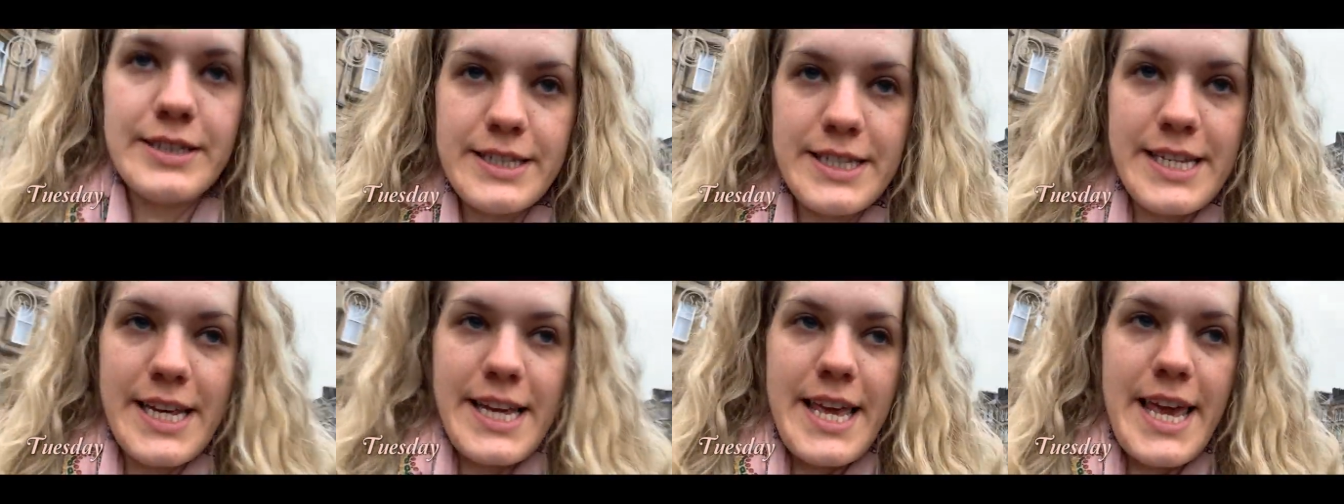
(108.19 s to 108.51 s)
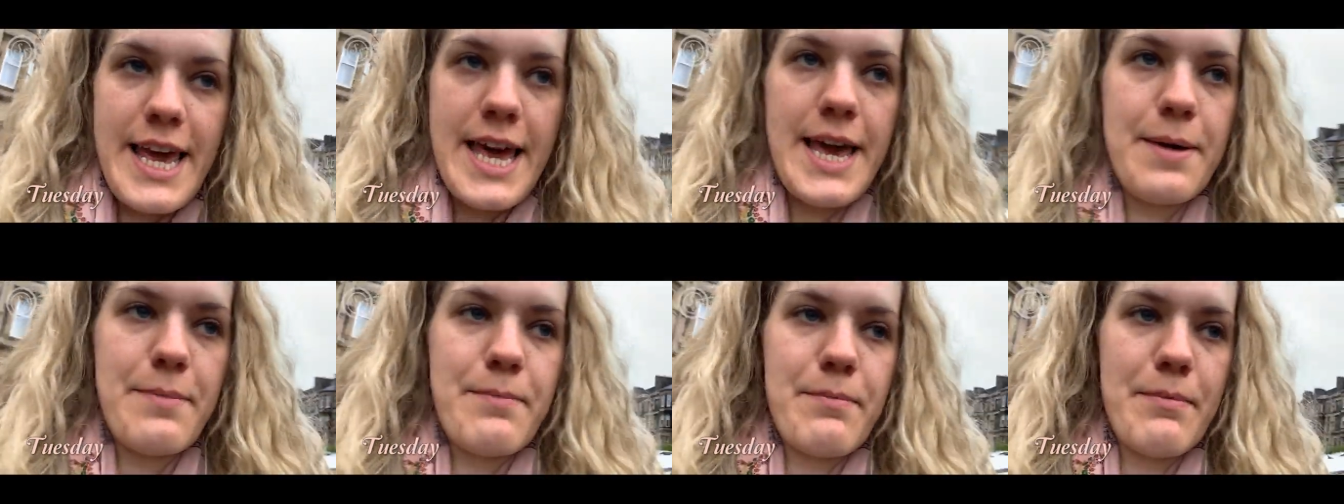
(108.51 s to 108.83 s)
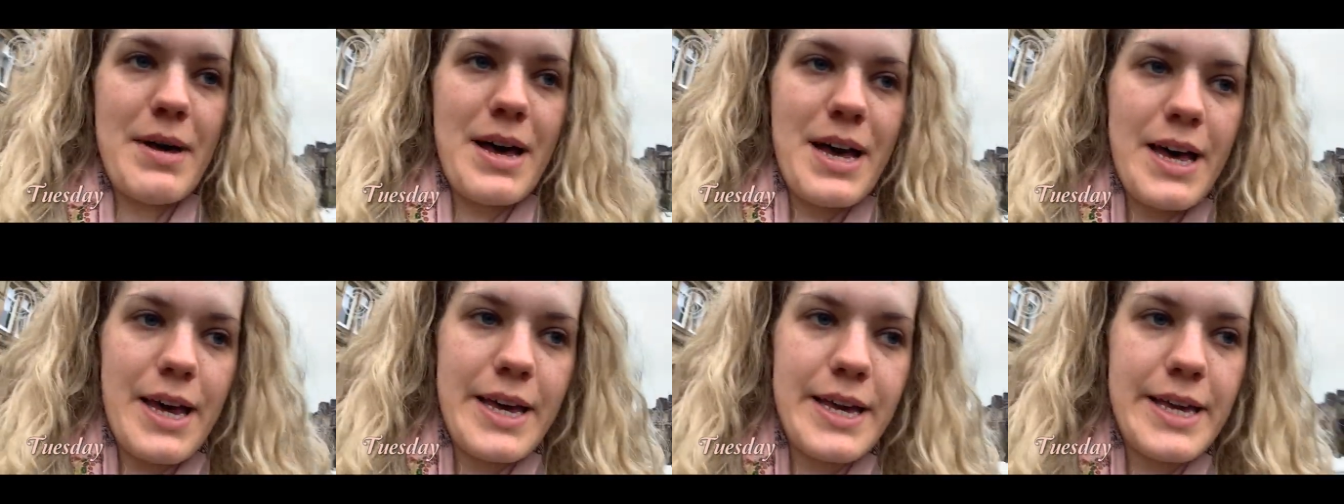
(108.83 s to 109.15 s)
to get
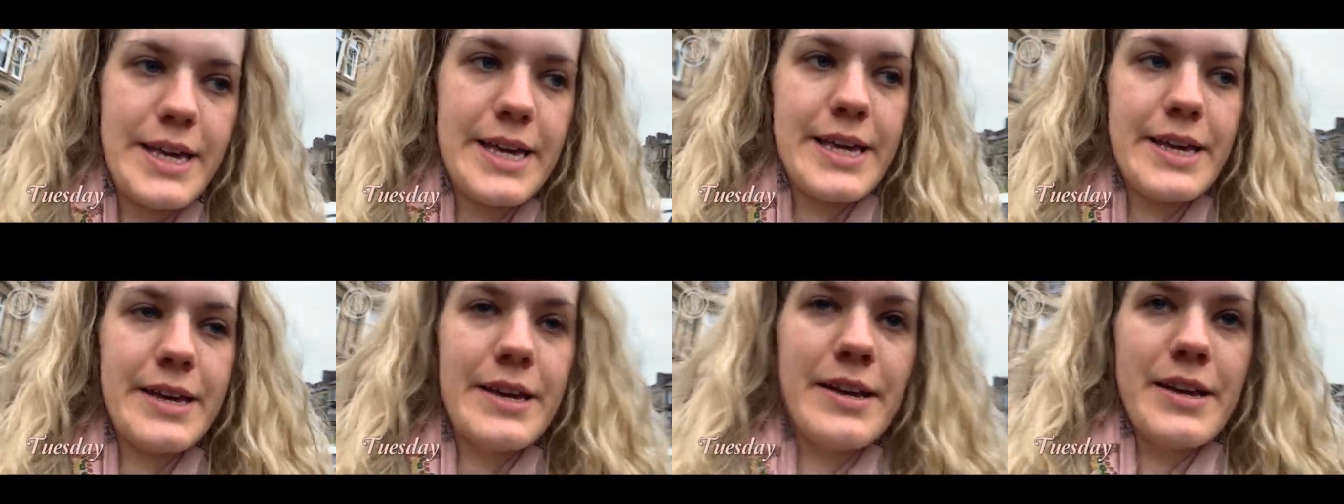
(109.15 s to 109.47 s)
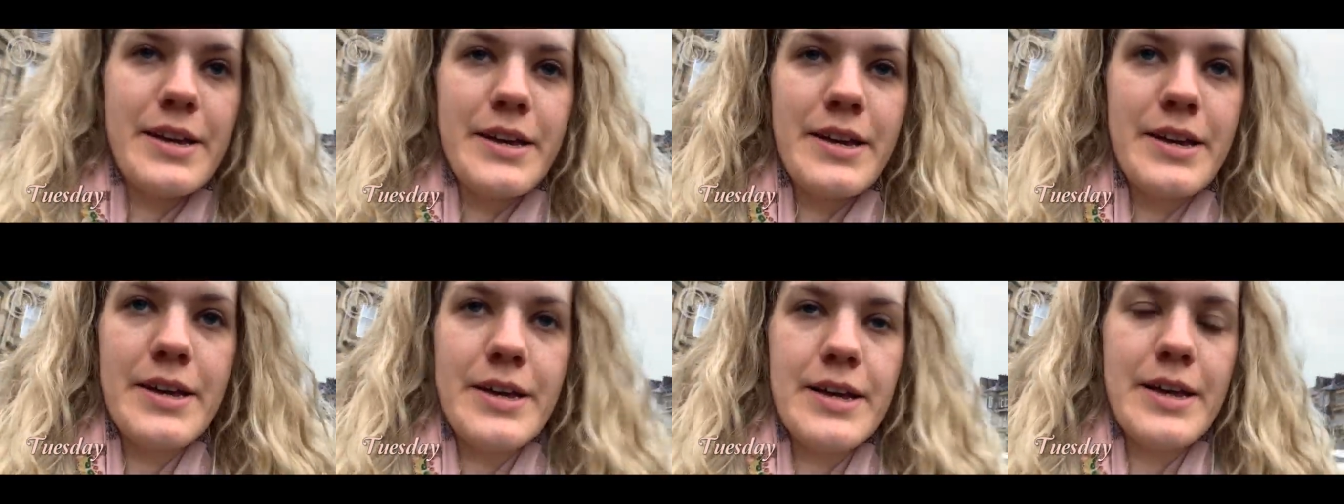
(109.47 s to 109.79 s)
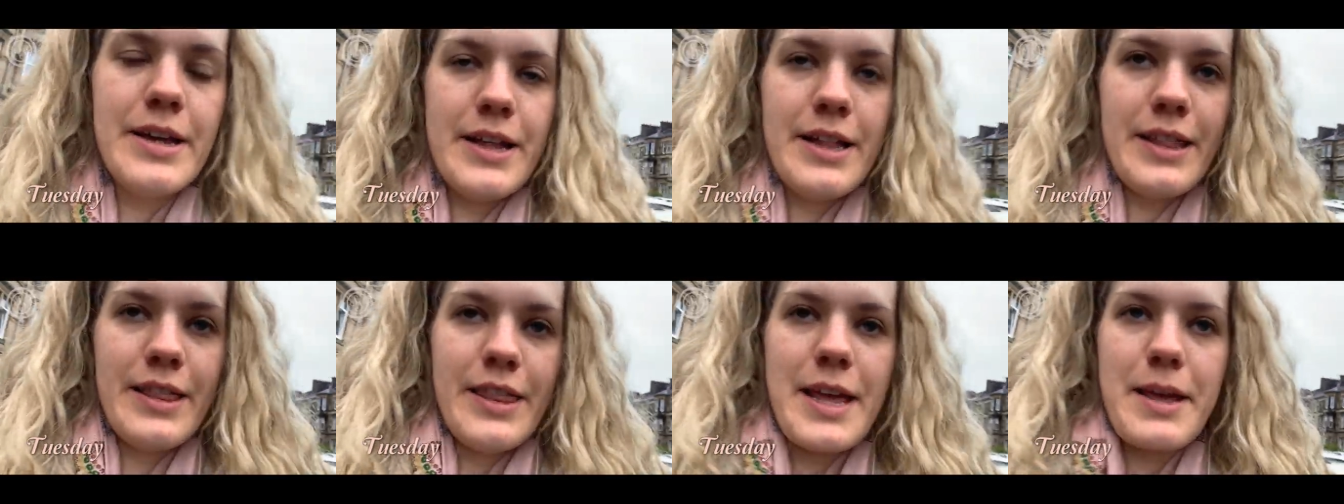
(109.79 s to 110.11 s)
my
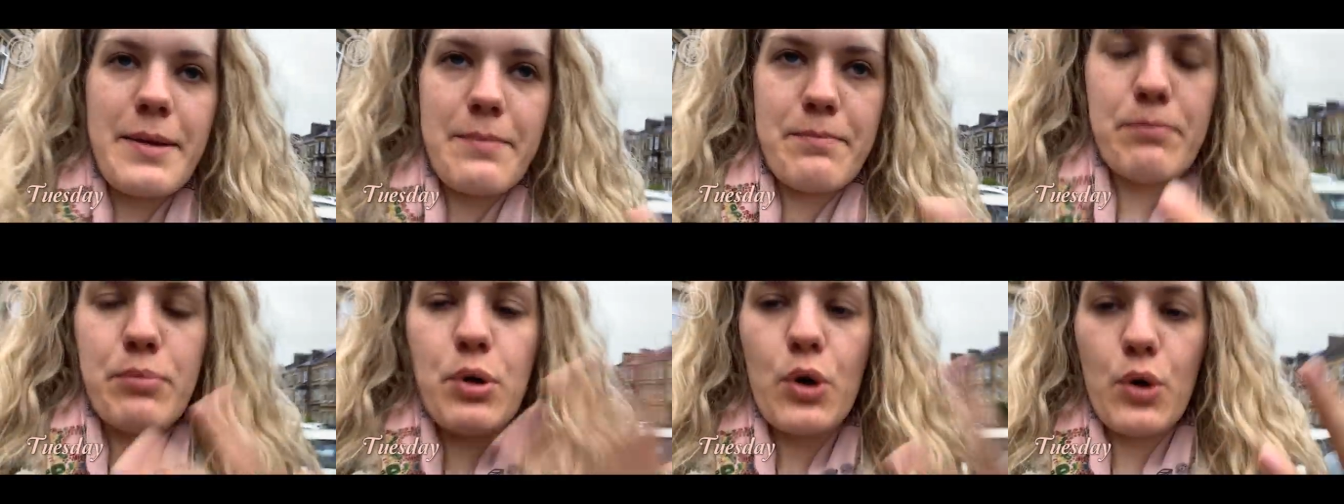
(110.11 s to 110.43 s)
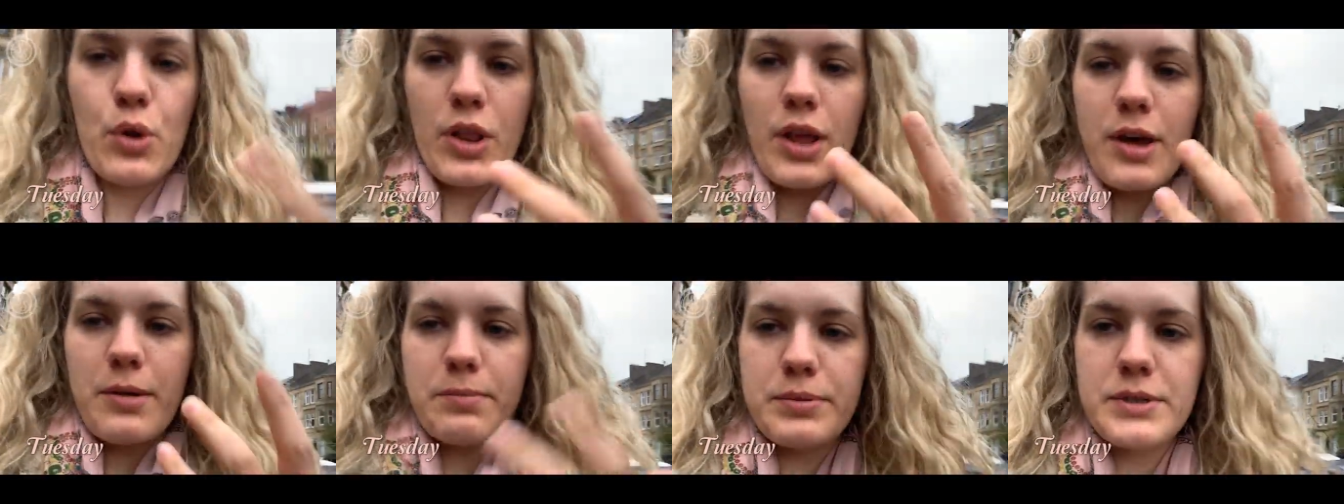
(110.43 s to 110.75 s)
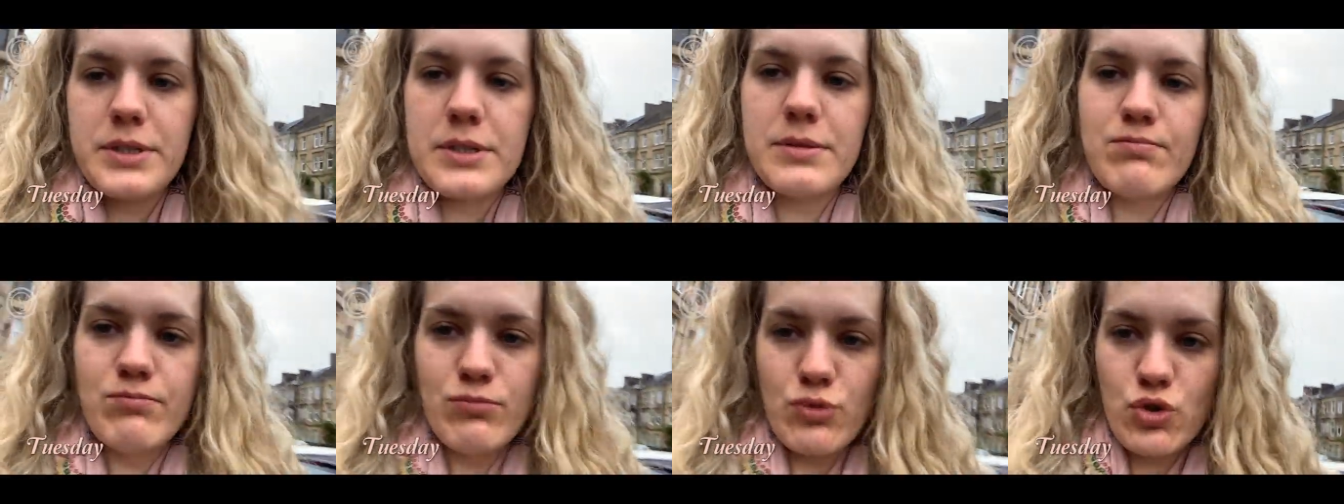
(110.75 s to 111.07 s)
like
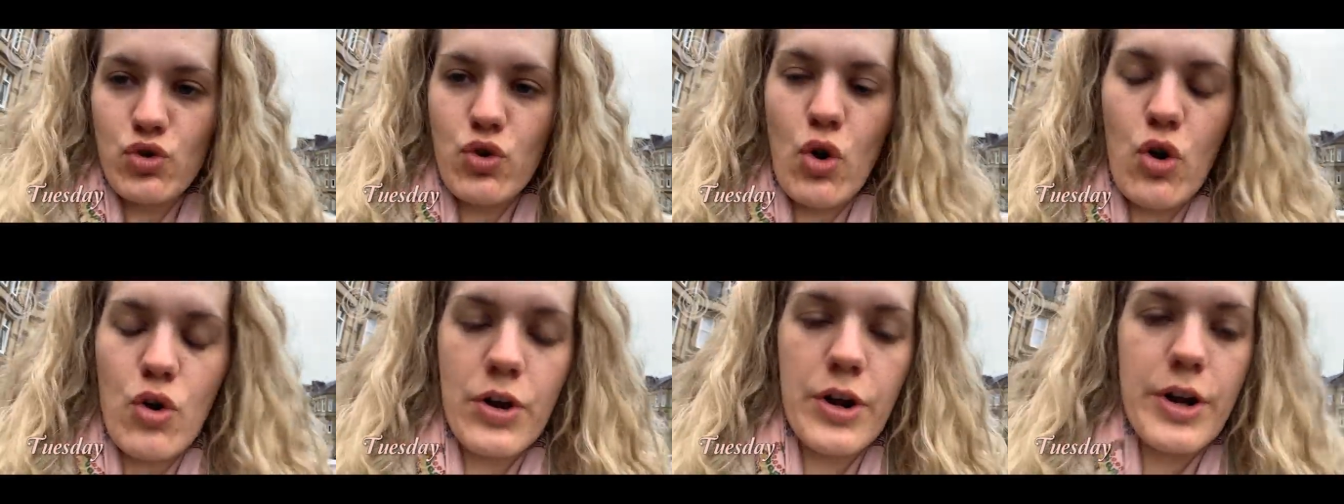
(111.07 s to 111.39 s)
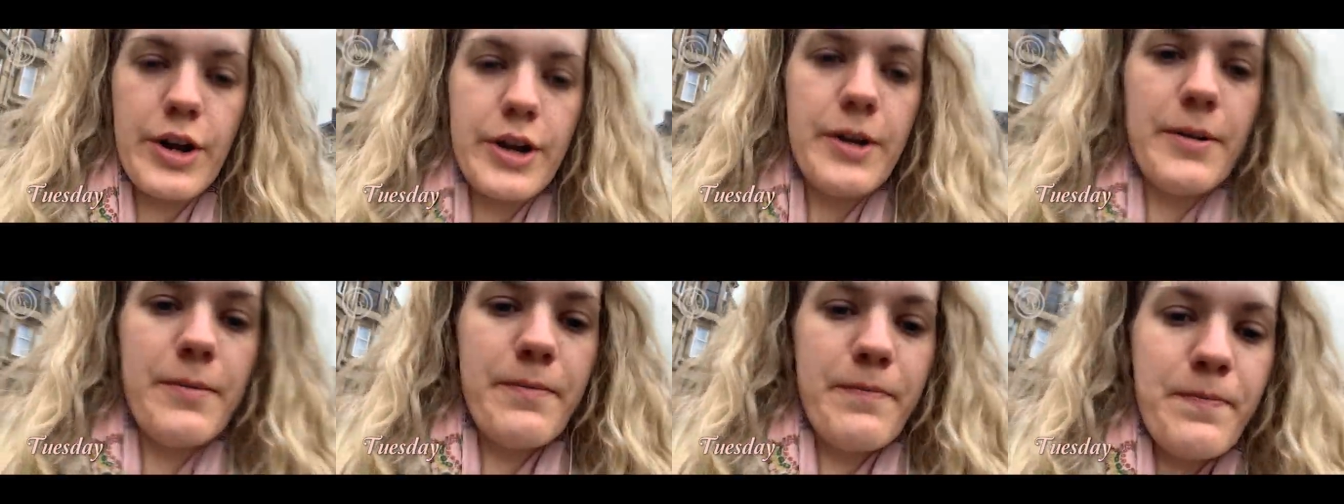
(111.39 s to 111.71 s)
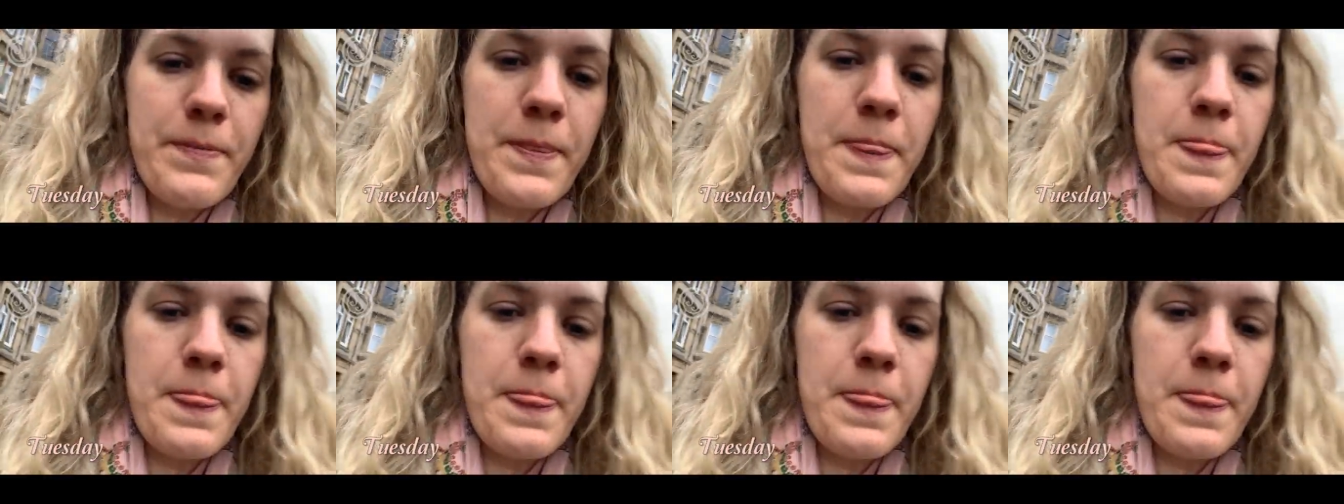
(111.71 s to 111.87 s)
pull-ups stronger.